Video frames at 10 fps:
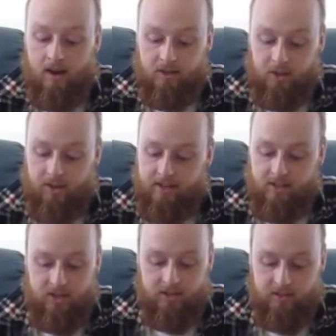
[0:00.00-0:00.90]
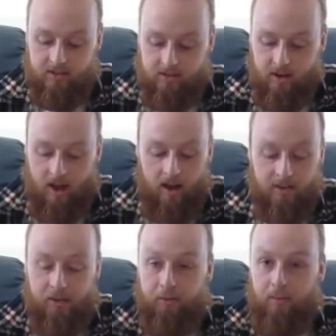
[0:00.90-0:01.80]
So these are just
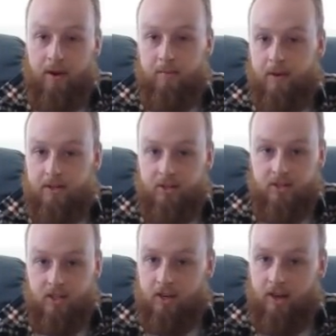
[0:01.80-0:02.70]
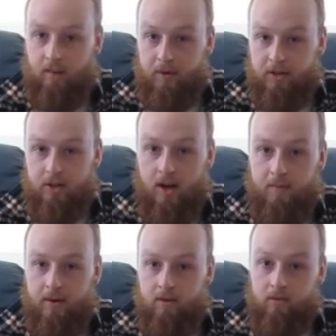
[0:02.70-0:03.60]
3 pictures that you get when you type
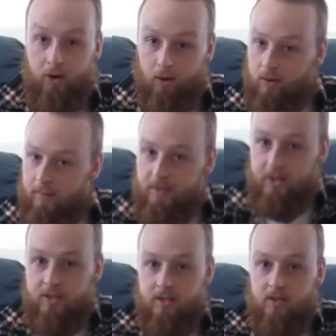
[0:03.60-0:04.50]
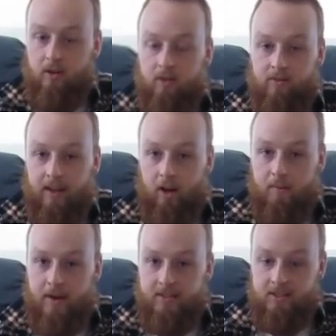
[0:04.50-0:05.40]
in Google Images of Lego
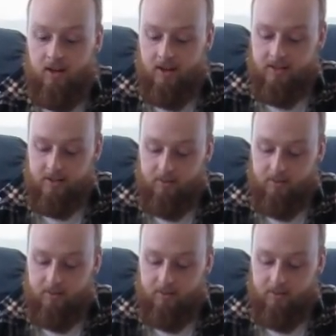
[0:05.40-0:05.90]
man designs,